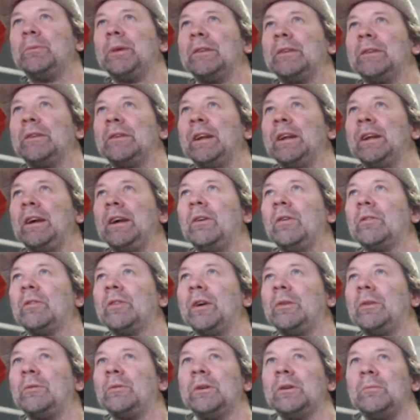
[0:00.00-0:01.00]
videos.
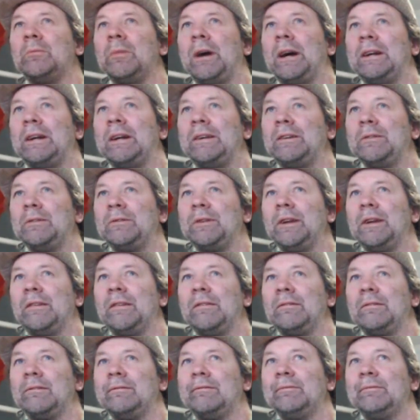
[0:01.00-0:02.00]
I wouldn't mind
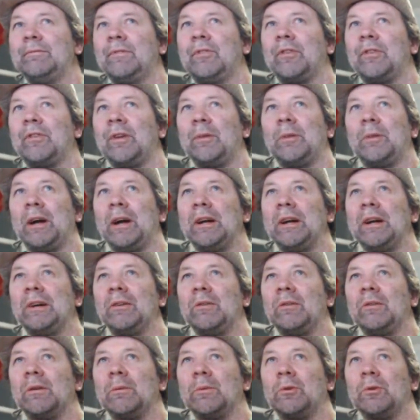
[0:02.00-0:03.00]
doing
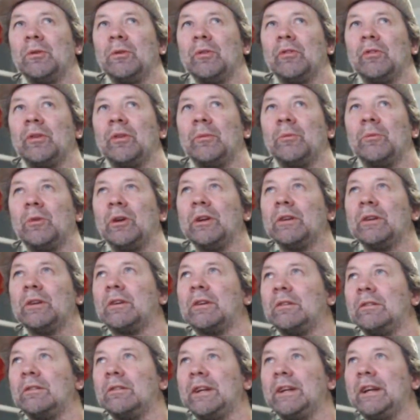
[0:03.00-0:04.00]
semi-normal, somewhat
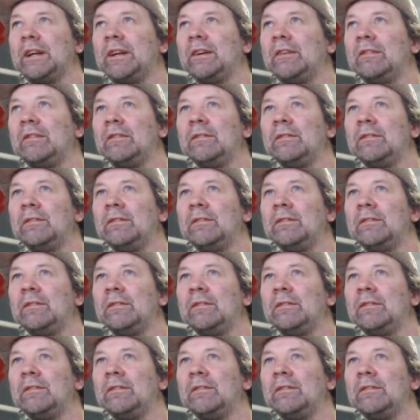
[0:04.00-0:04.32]
clean,